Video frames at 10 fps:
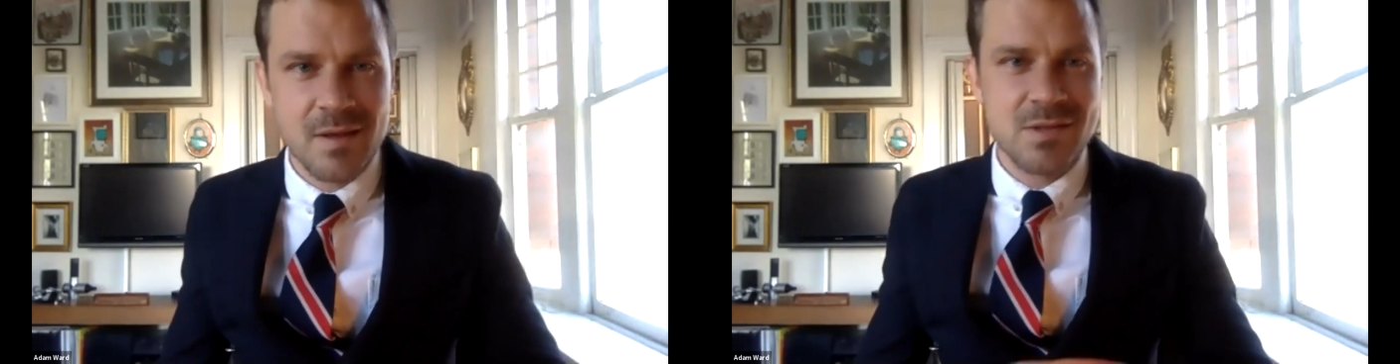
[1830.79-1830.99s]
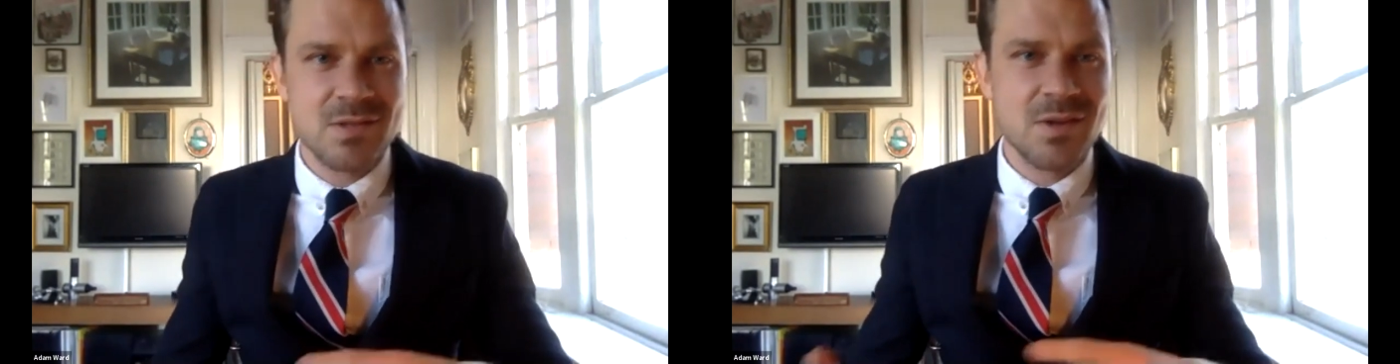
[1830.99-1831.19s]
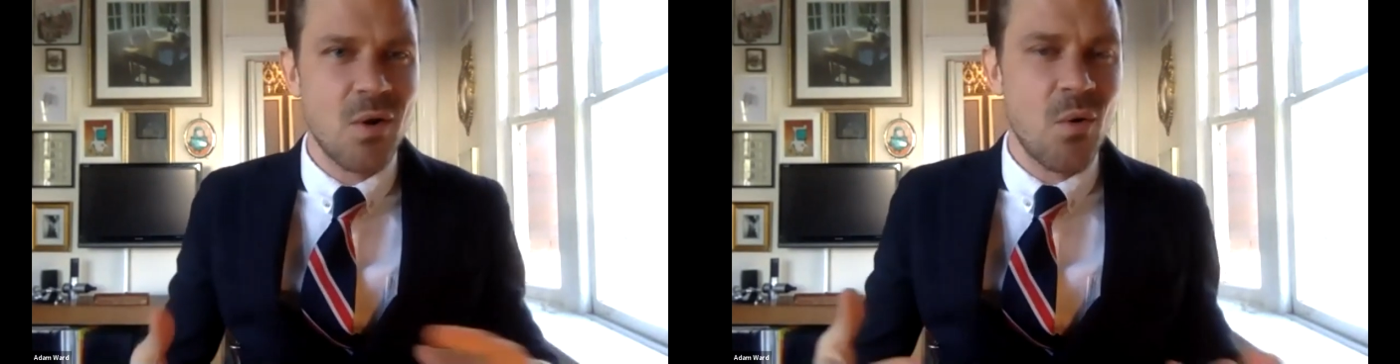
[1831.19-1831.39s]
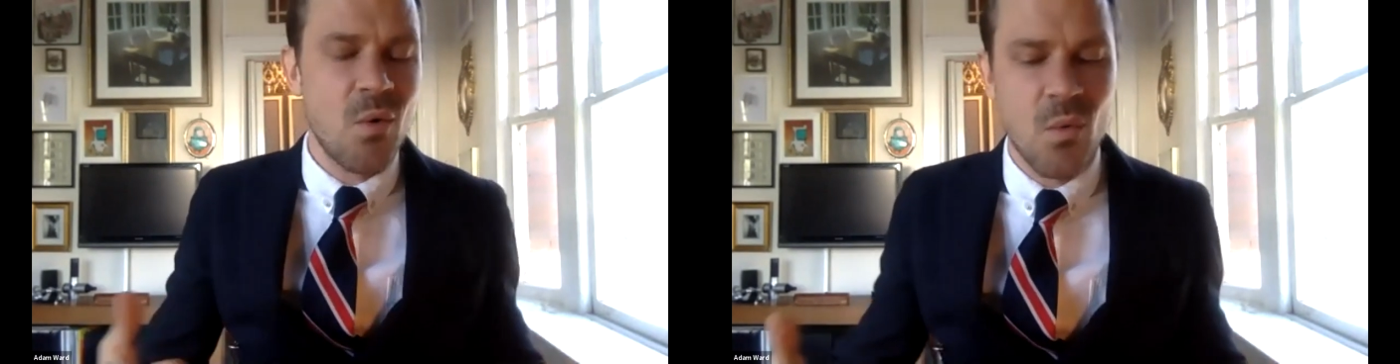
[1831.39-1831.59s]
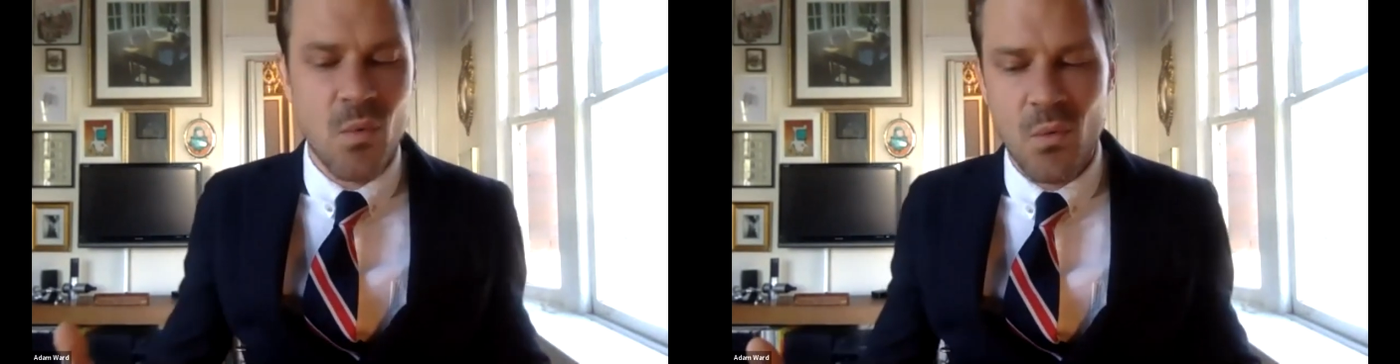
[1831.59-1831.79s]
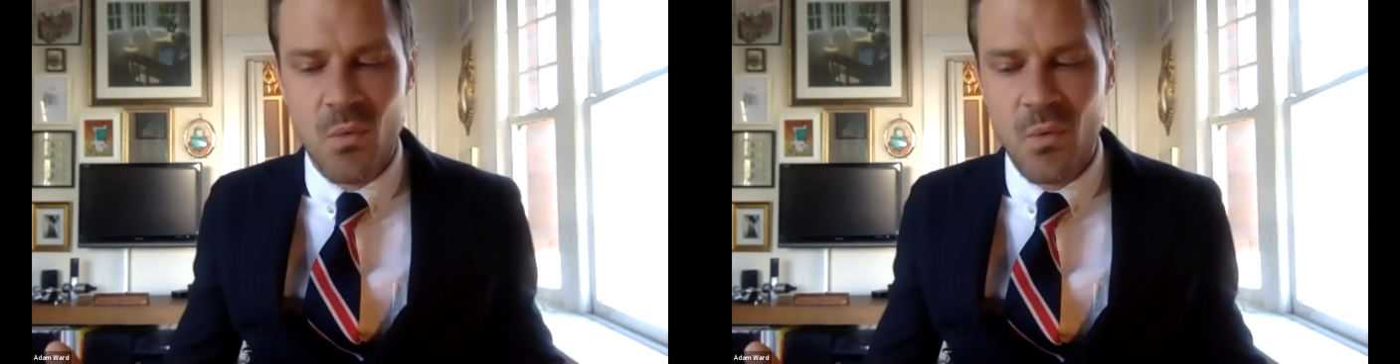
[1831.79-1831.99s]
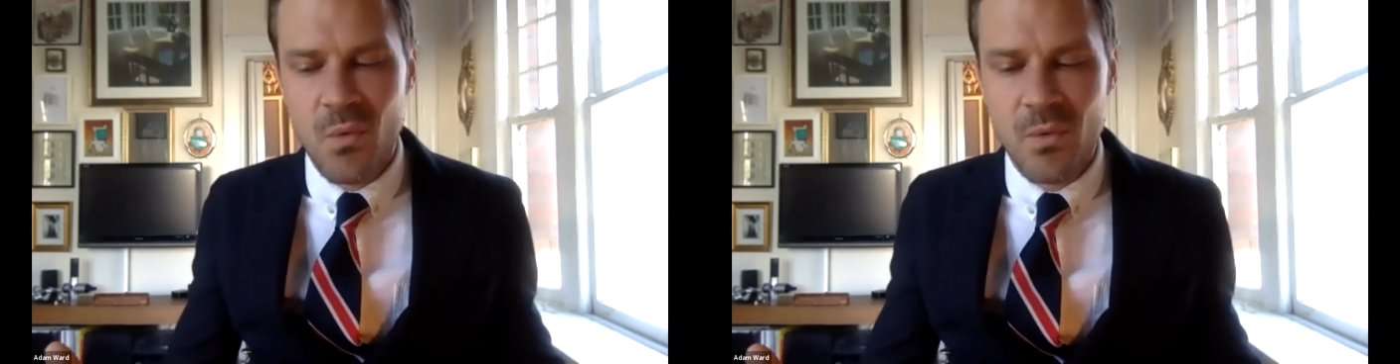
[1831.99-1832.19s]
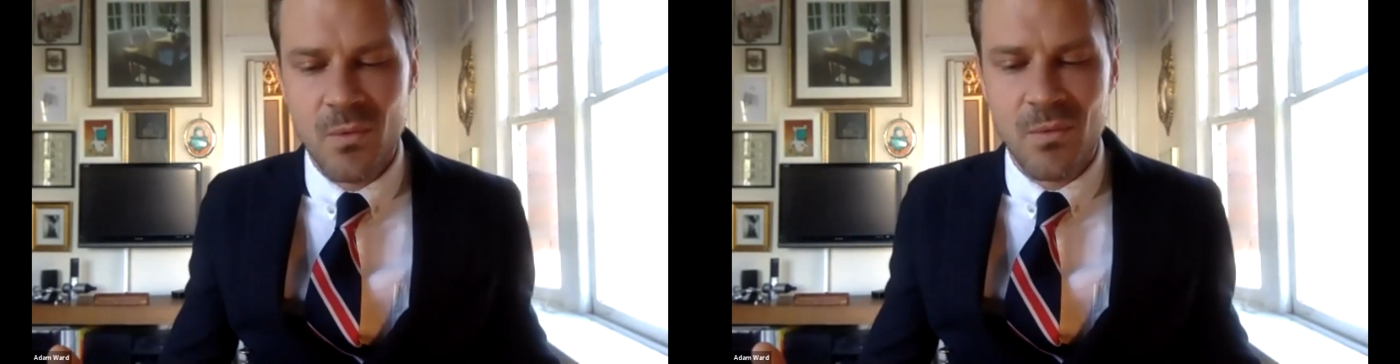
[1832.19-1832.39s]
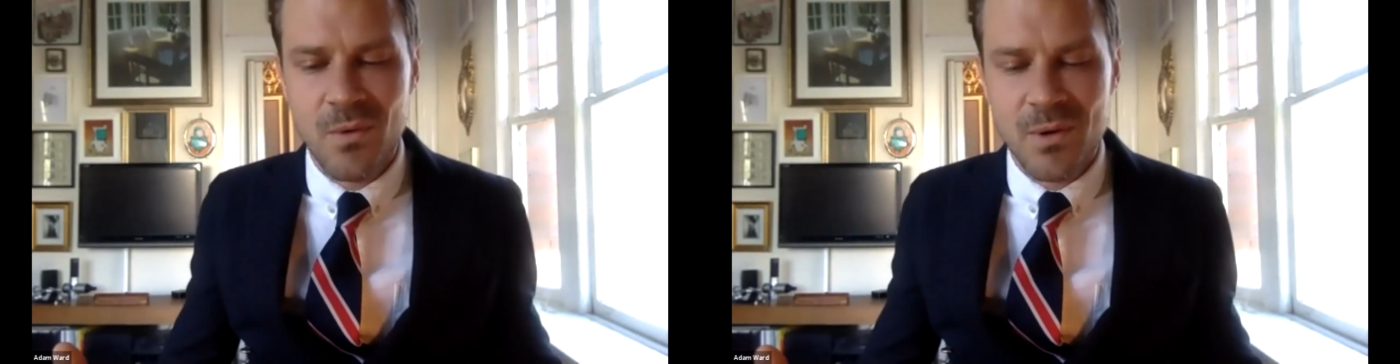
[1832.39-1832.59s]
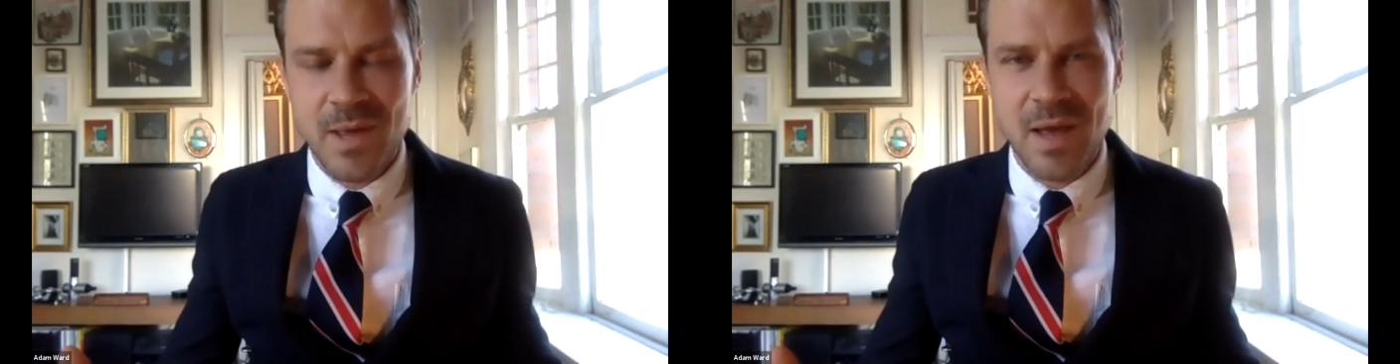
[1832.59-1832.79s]
So,
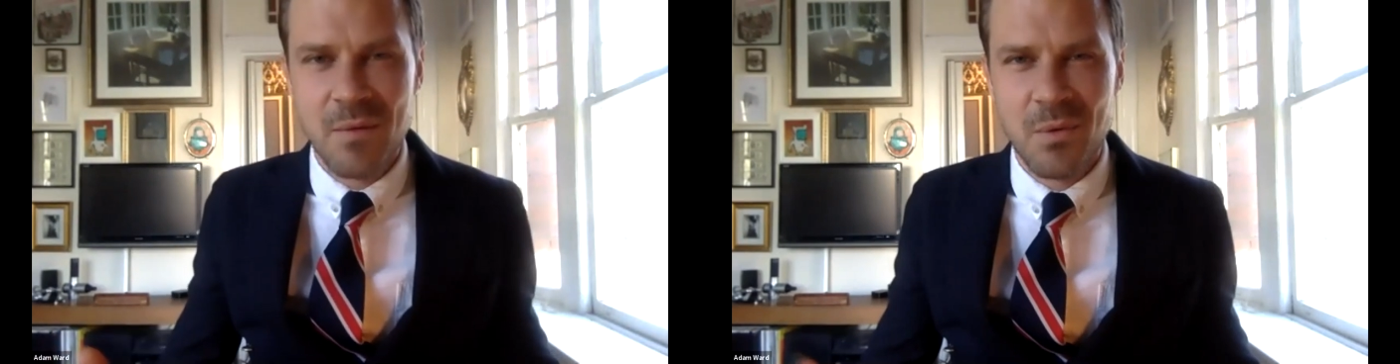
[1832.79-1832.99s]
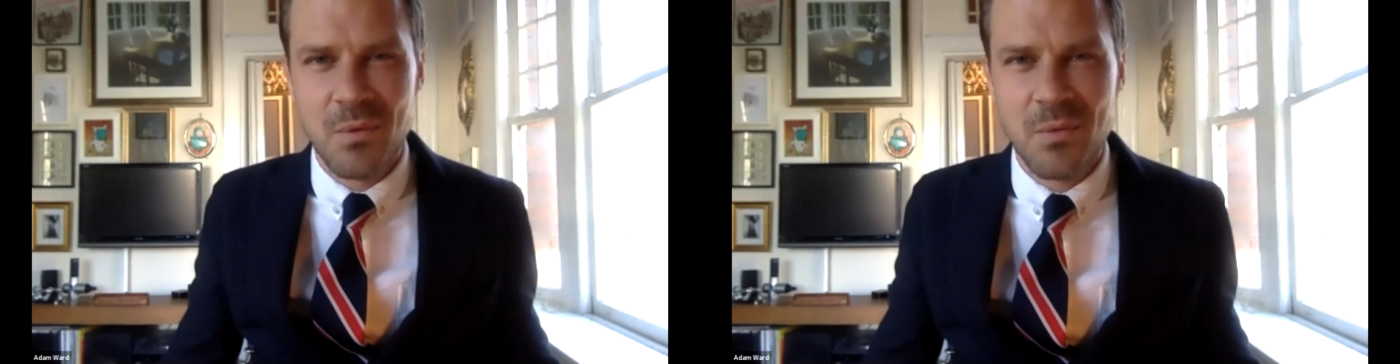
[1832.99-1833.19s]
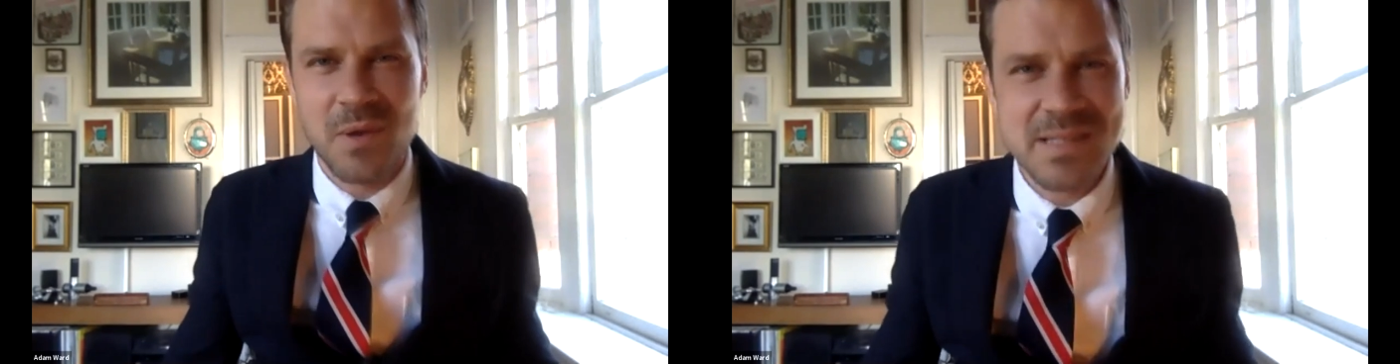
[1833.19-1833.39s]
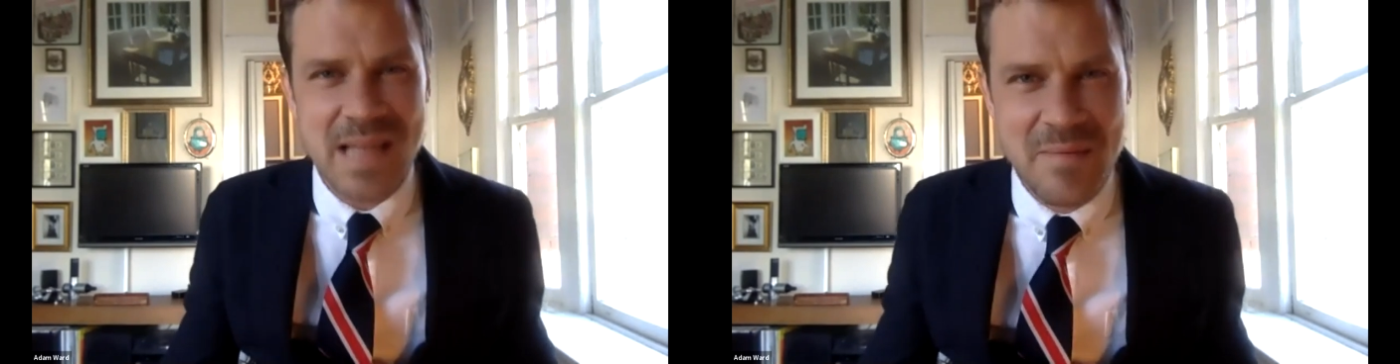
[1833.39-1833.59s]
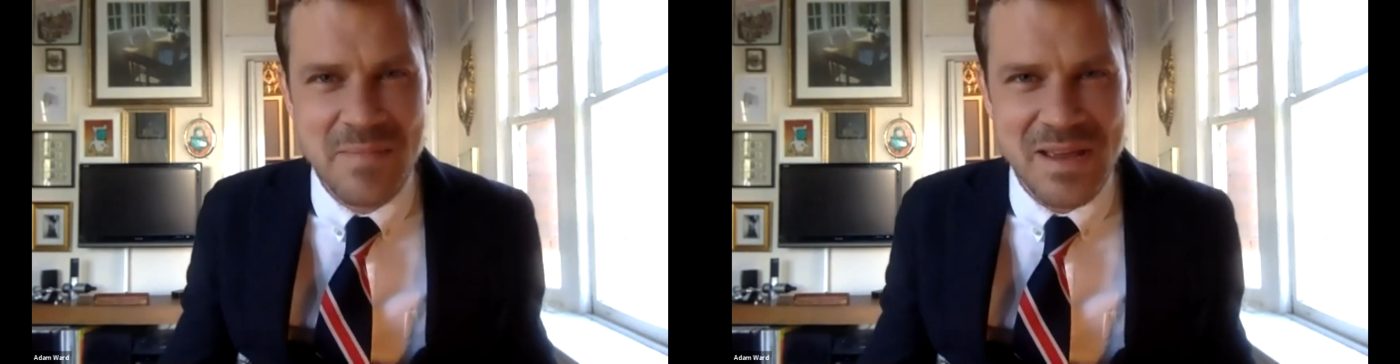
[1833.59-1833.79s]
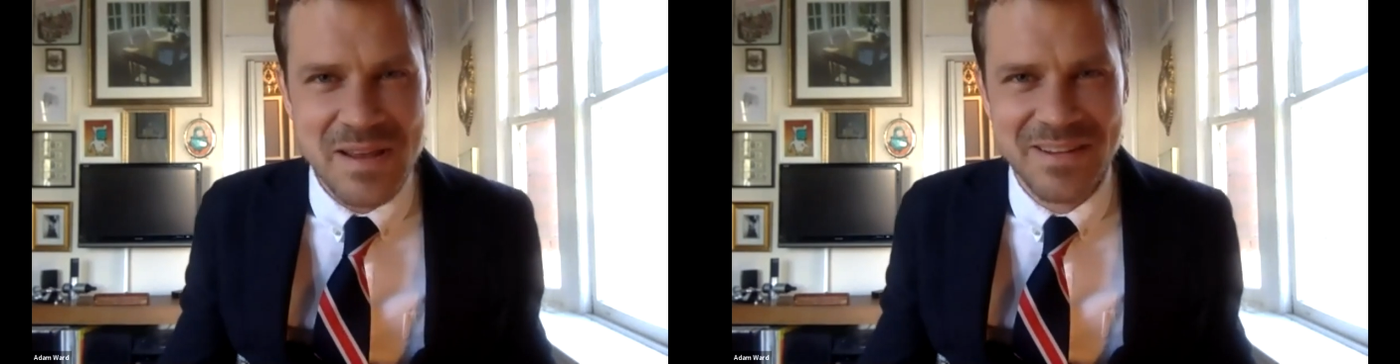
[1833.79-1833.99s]
okay, well, what does that mean?